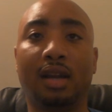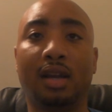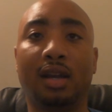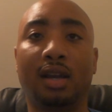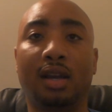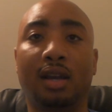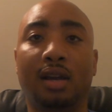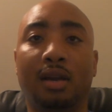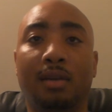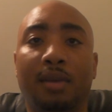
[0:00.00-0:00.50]

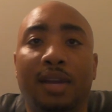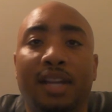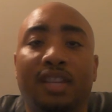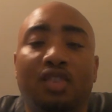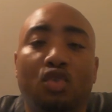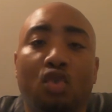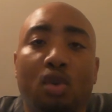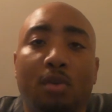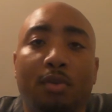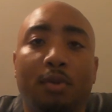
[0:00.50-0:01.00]

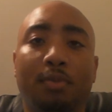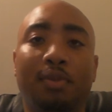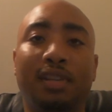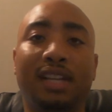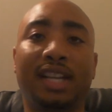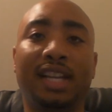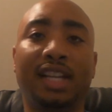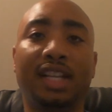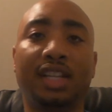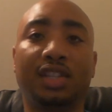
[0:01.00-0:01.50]
As normal,
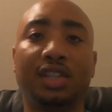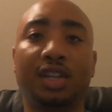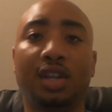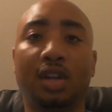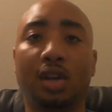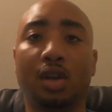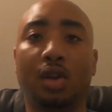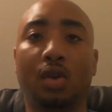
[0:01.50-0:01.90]
please